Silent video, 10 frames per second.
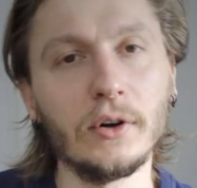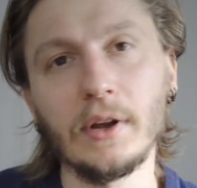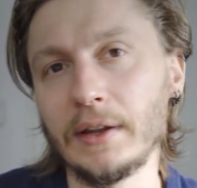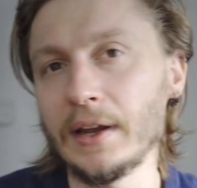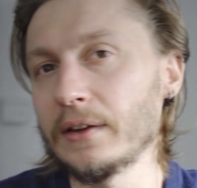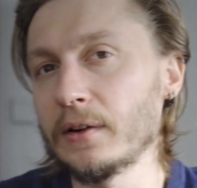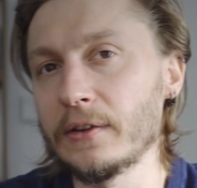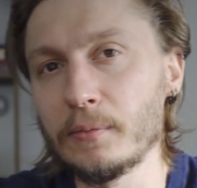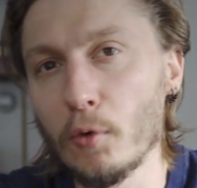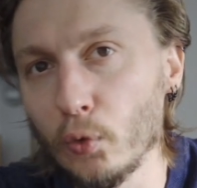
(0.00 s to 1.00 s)
another
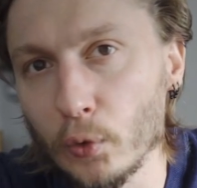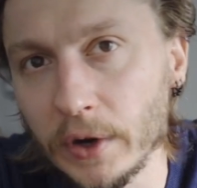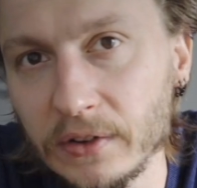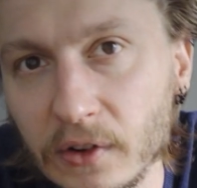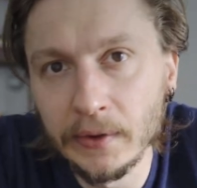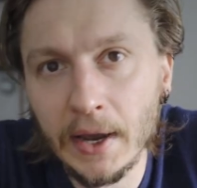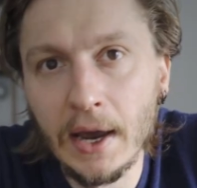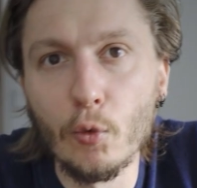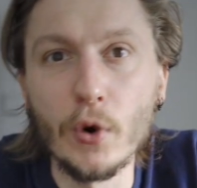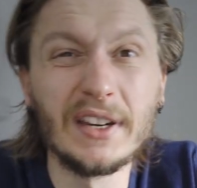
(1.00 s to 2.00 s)
small reason,
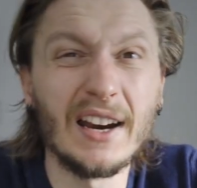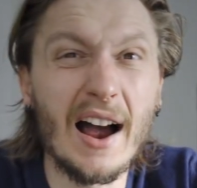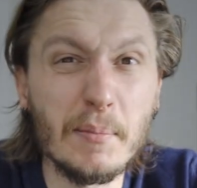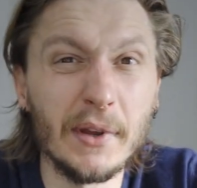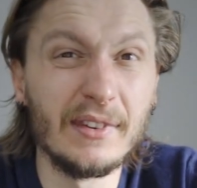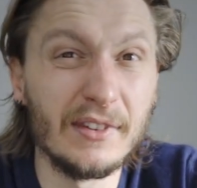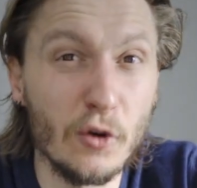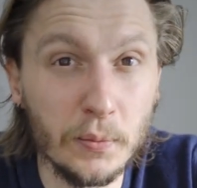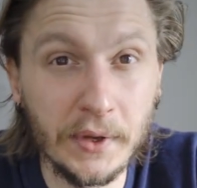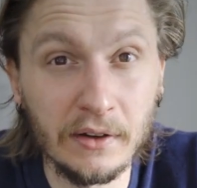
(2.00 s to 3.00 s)
which happens
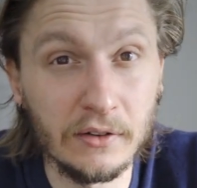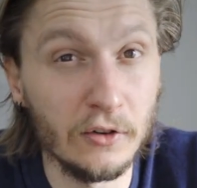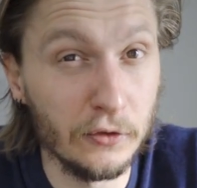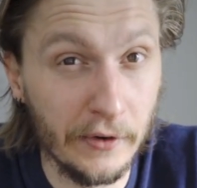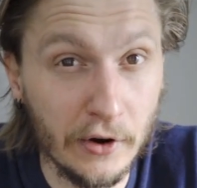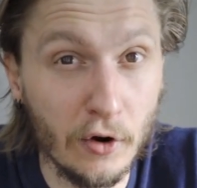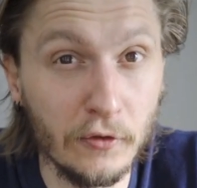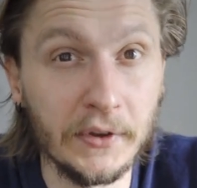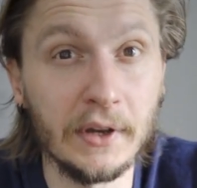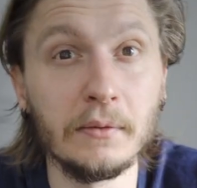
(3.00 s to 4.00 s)
sometimes, not very
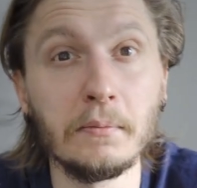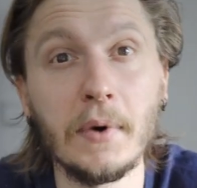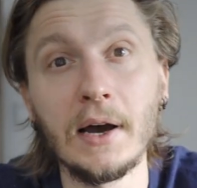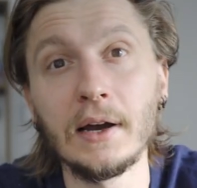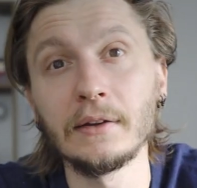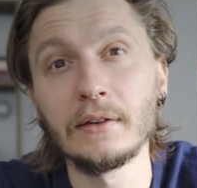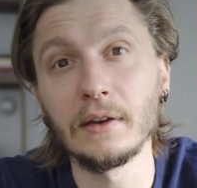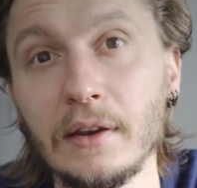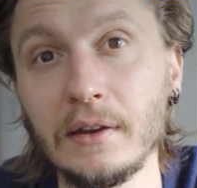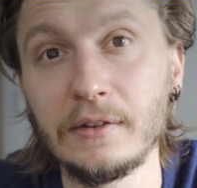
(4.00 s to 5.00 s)
often, but
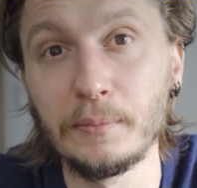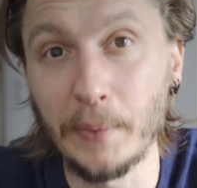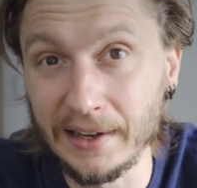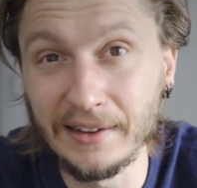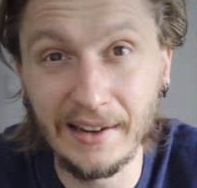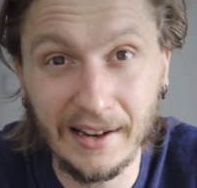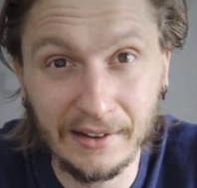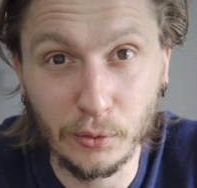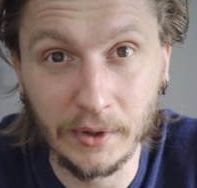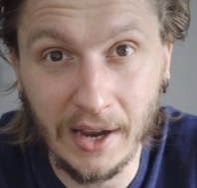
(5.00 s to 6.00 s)
it's pain in the
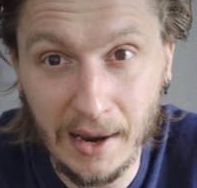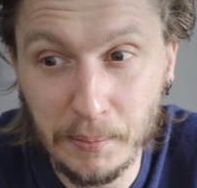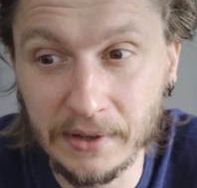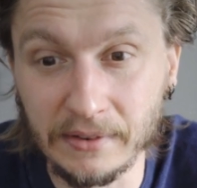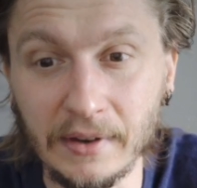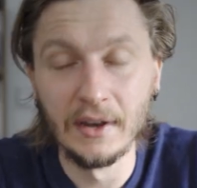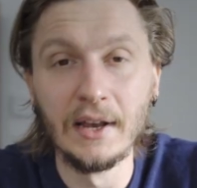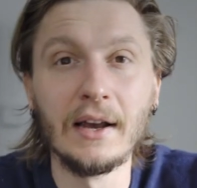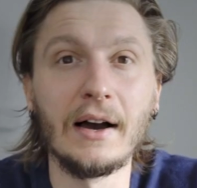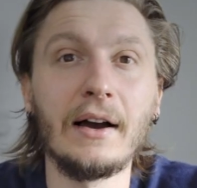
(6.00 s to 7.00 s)
ass when it happens.
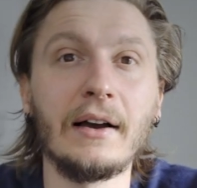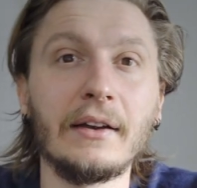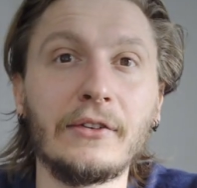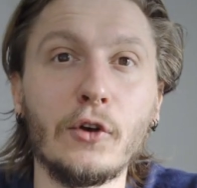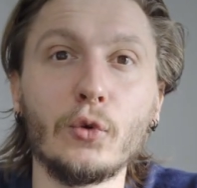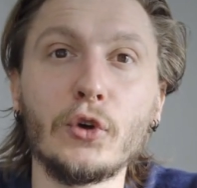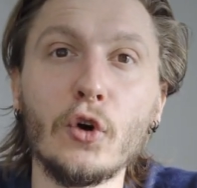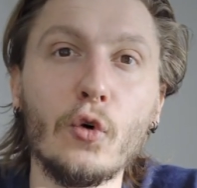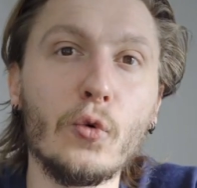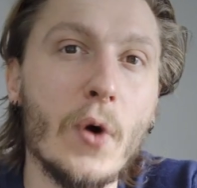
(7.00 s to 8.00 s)
So
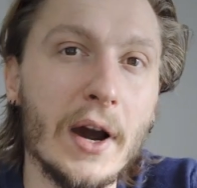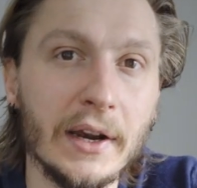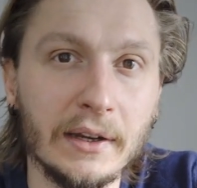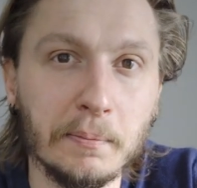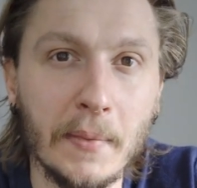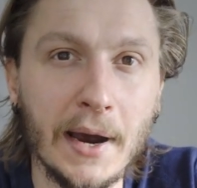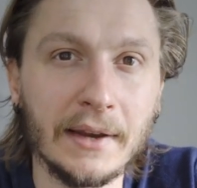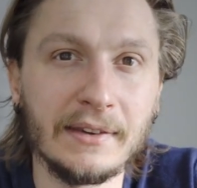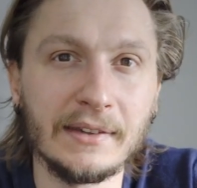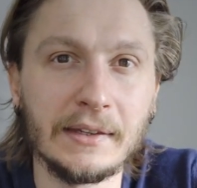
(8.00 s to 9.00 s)
your wine
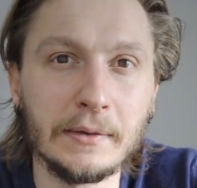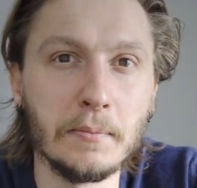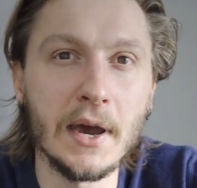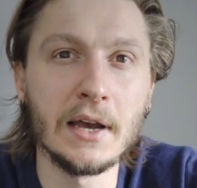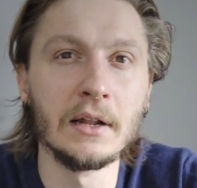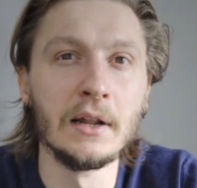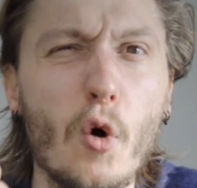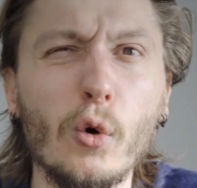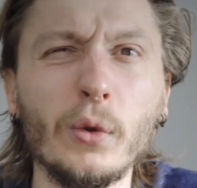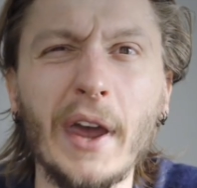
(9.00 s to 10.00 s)
might smell
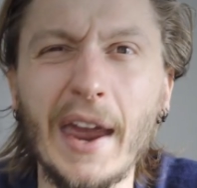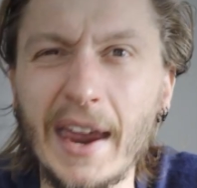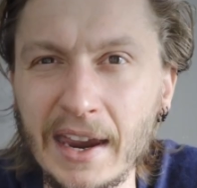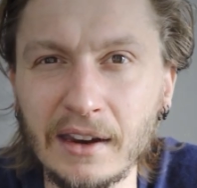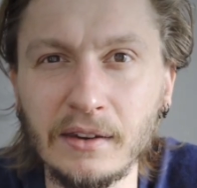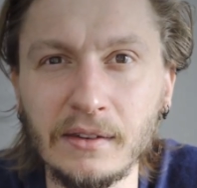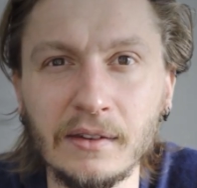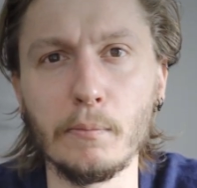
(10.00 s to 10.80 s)
old eggs,